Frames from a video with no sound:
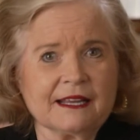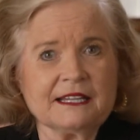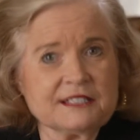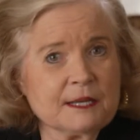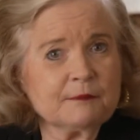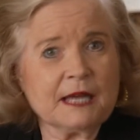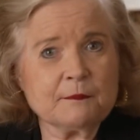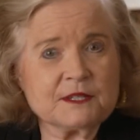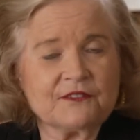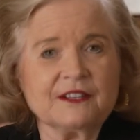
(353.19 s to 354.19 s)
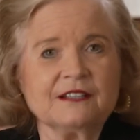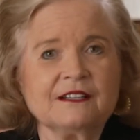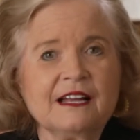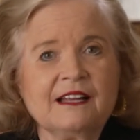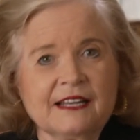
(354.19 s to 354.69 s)
can sometimes
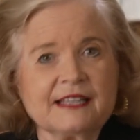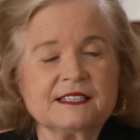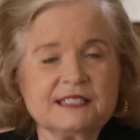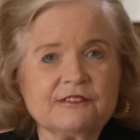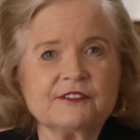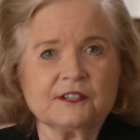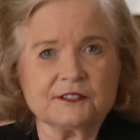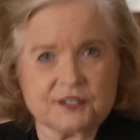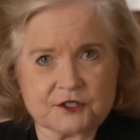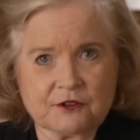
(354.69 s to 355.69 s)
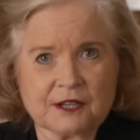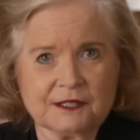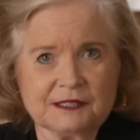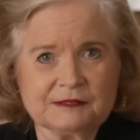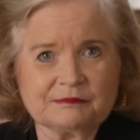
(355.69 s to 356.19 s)
feel like a difficult
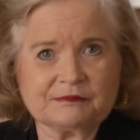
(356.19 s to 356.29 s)
struggle.